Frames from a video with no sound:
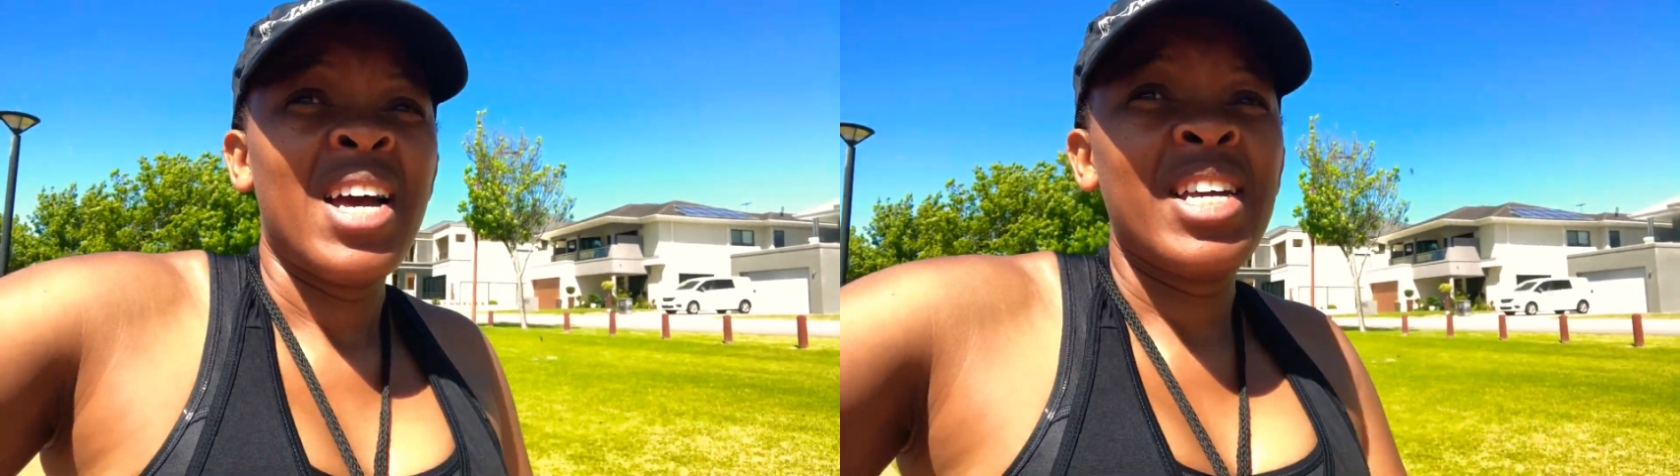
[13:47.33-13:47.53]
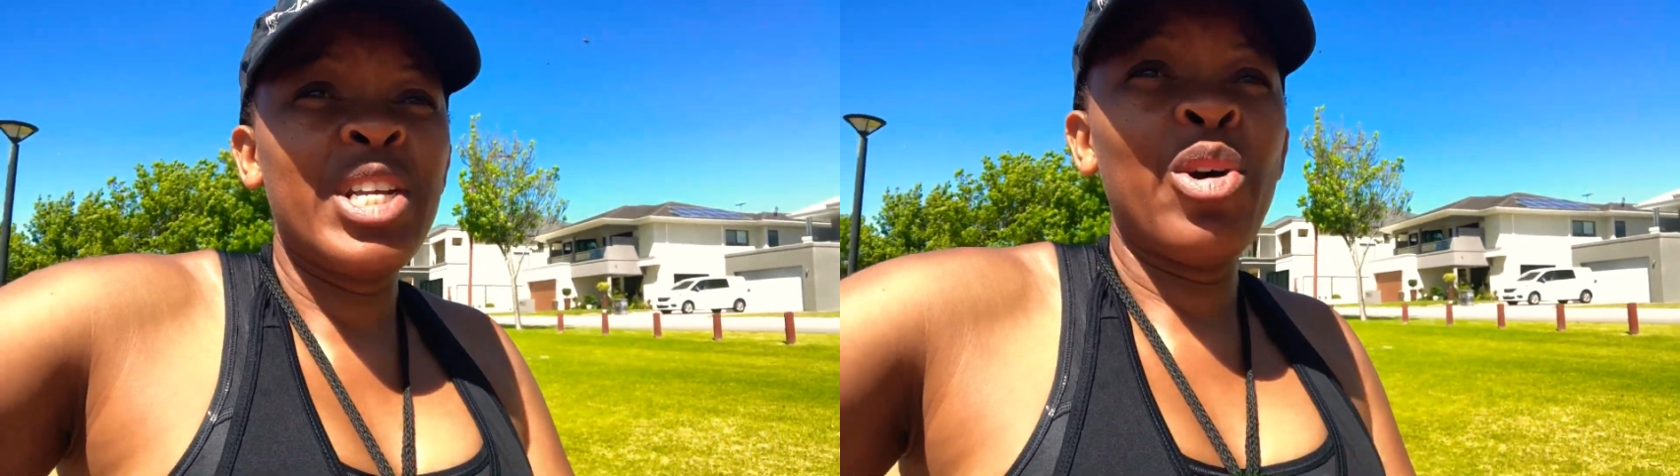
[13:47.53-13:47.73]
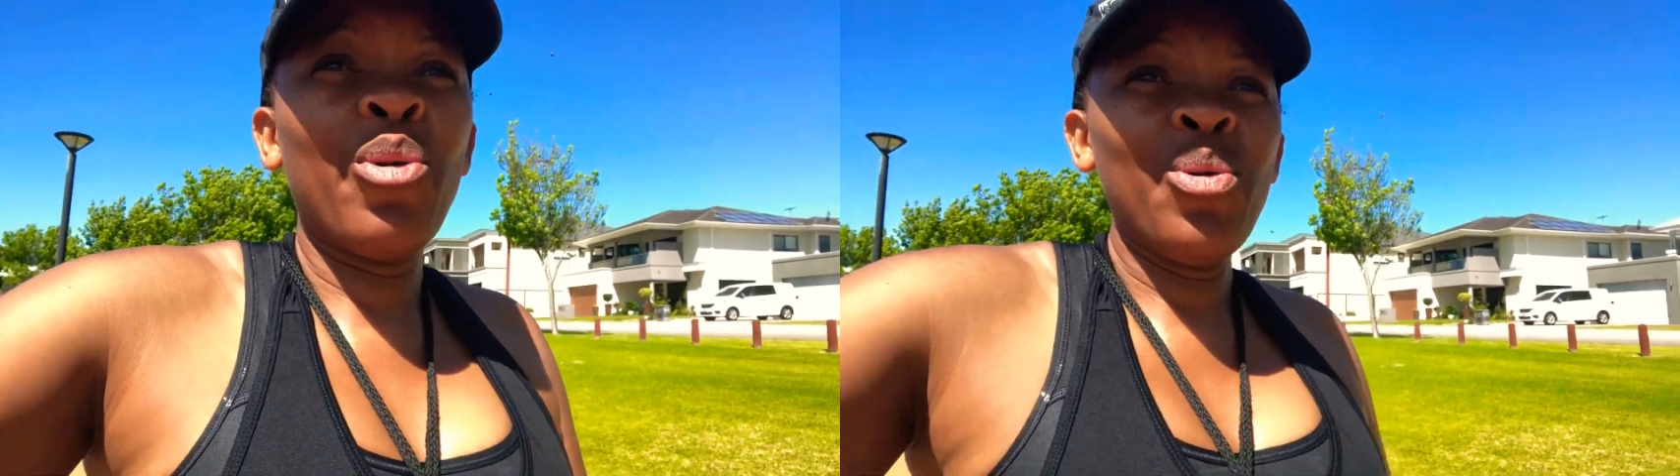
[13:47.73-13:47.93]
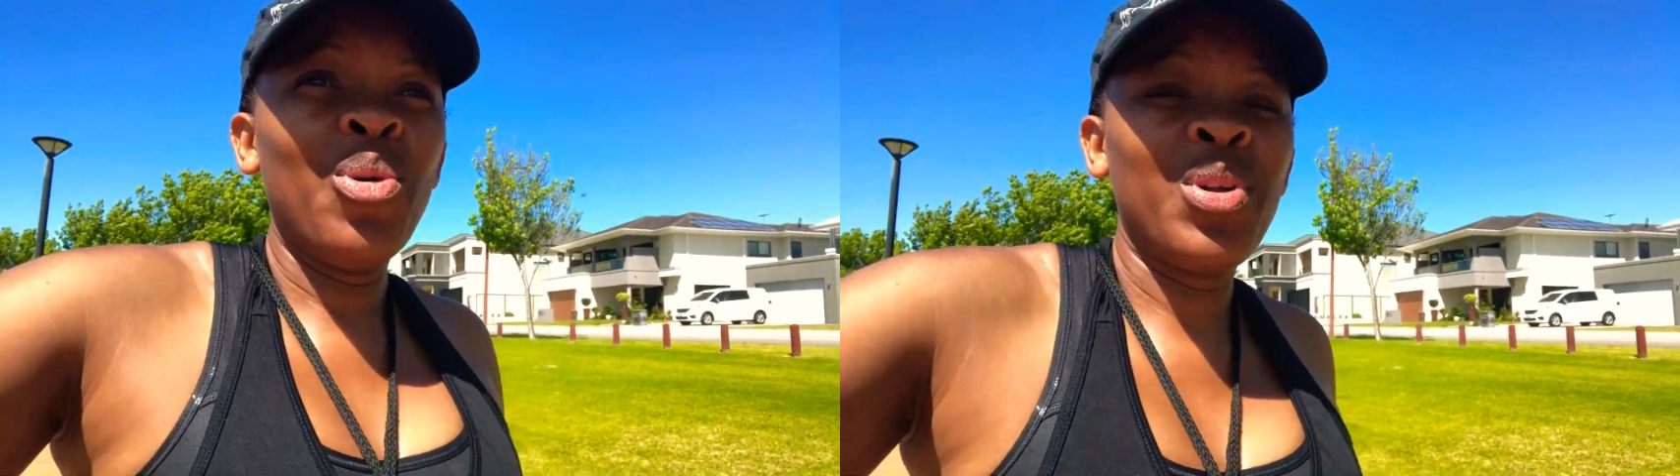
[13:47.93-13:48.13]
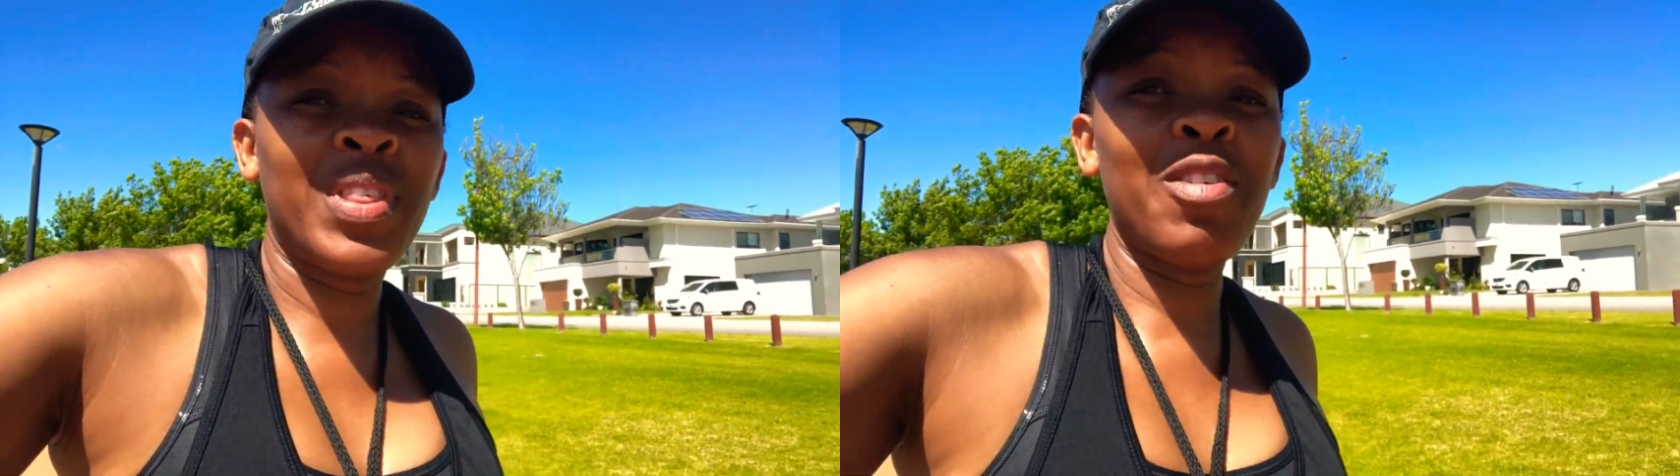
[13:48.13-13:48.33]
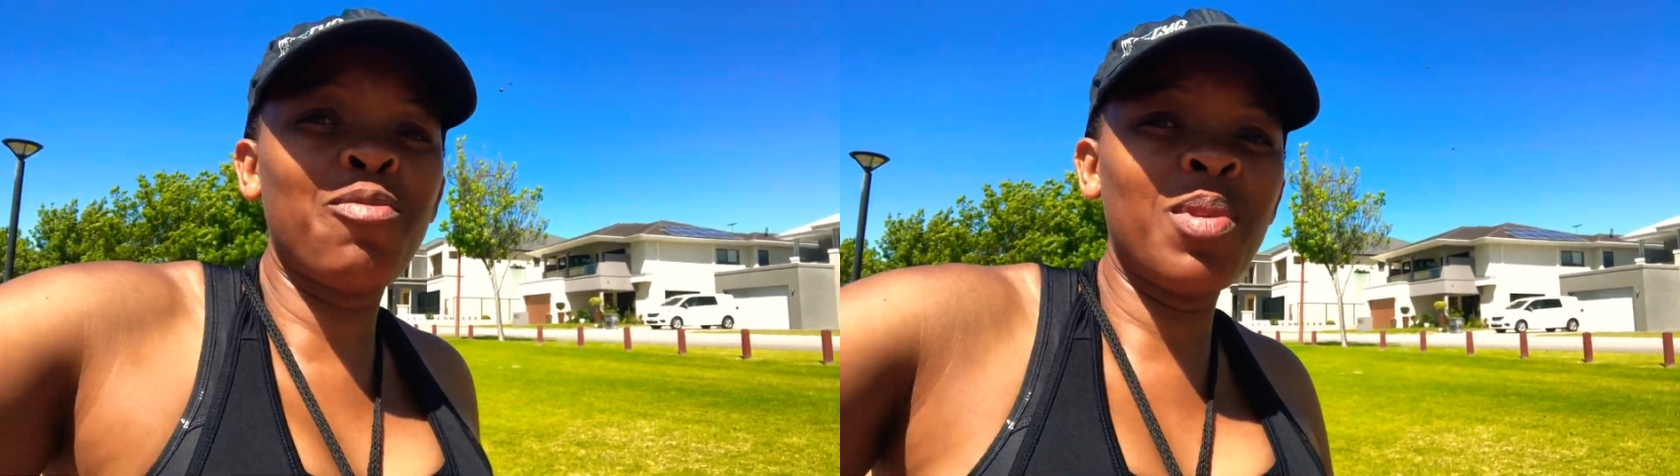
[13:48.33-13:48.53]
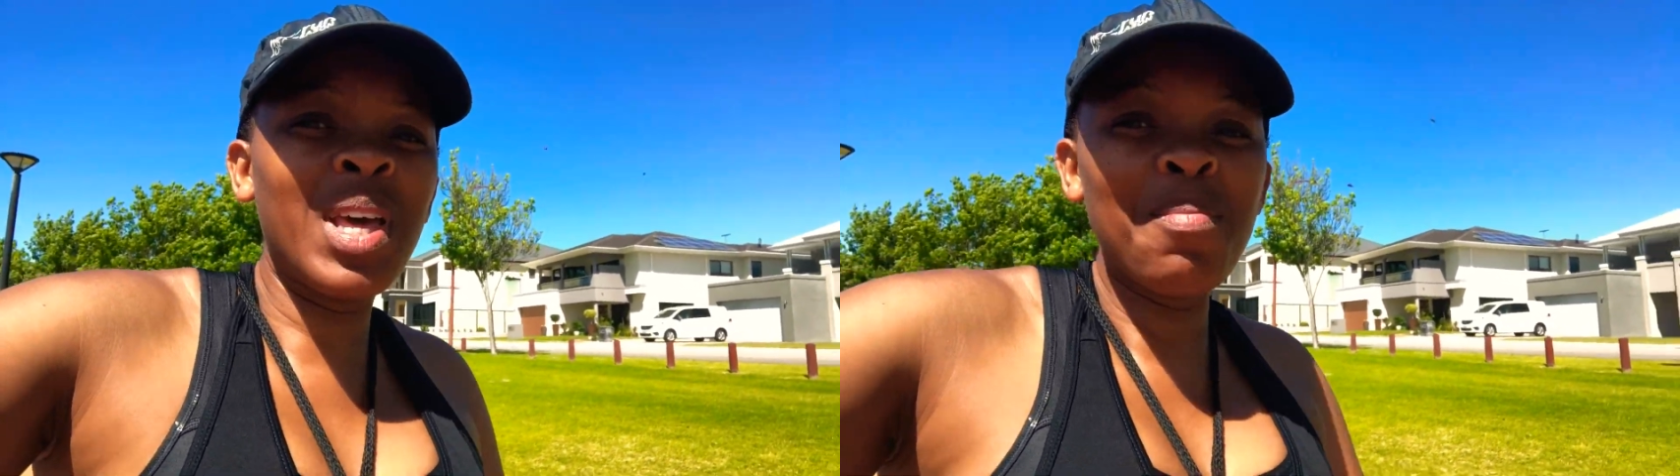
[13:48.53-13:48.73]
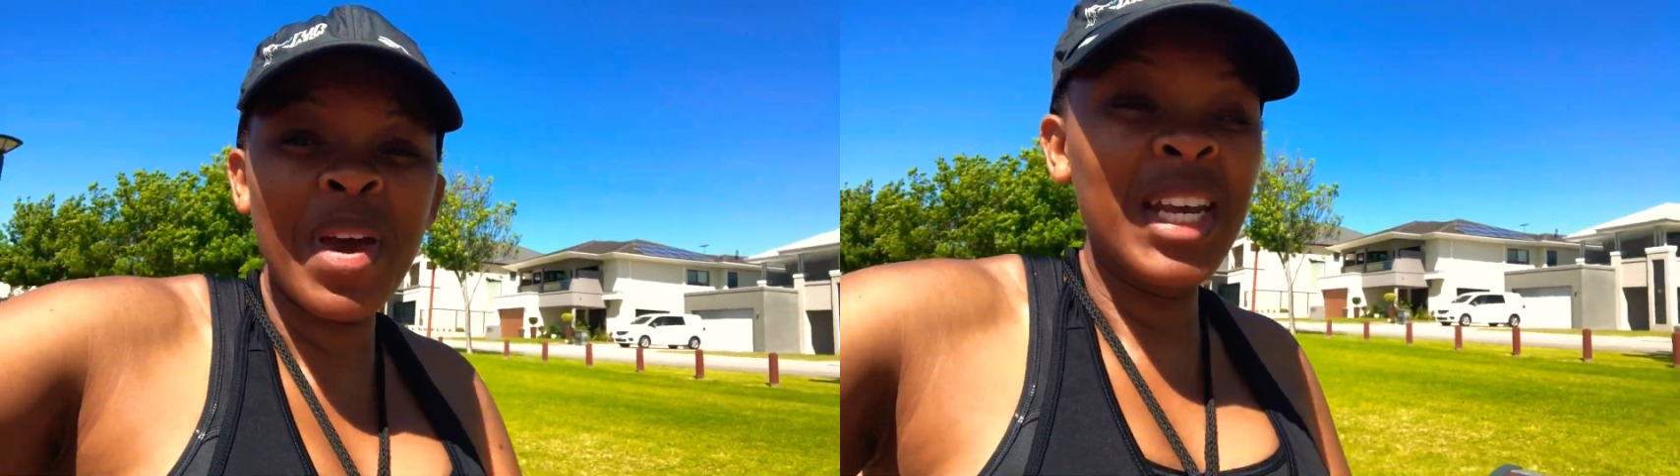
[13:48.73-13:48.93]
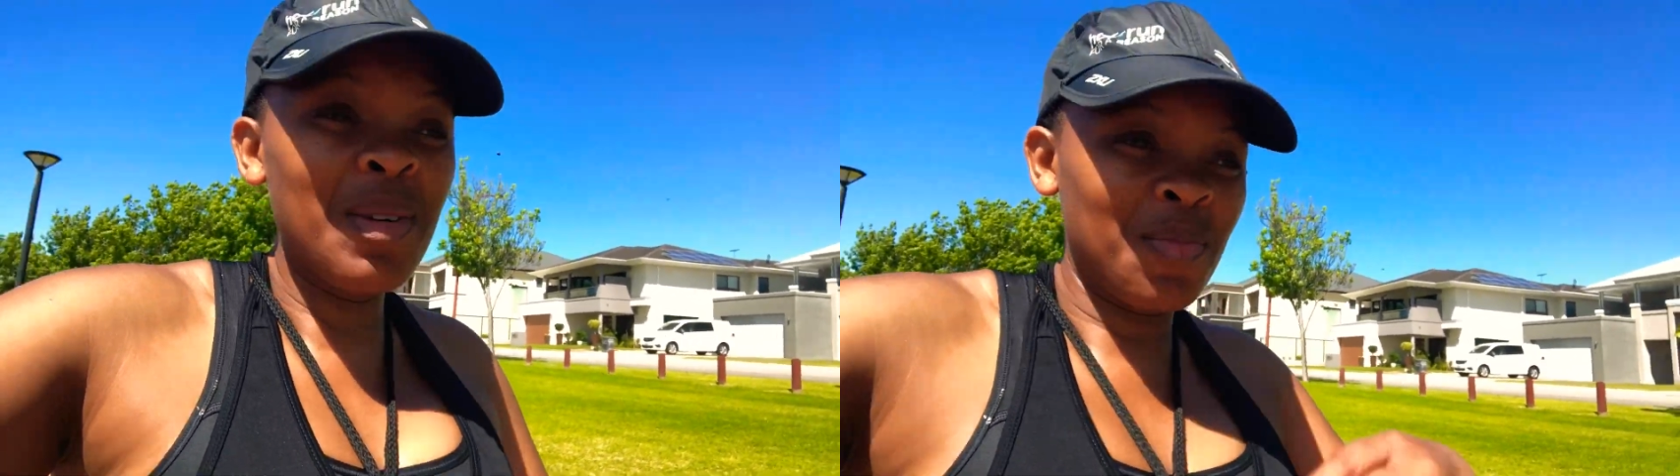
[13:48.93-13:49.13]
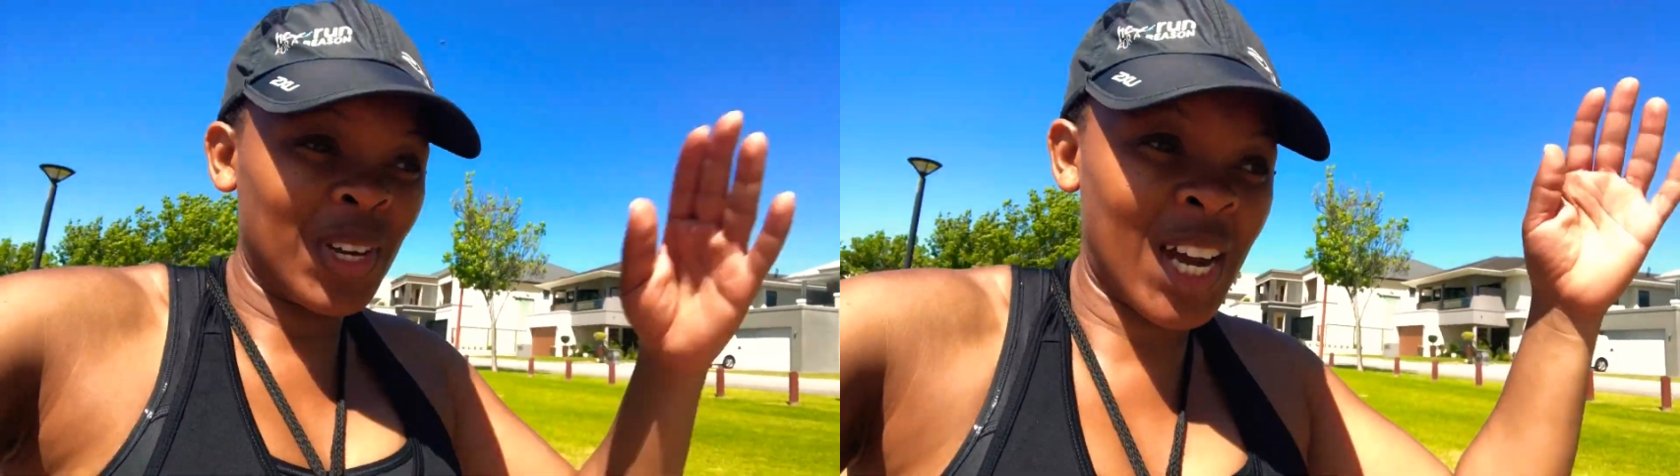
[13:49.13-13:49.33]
They made him the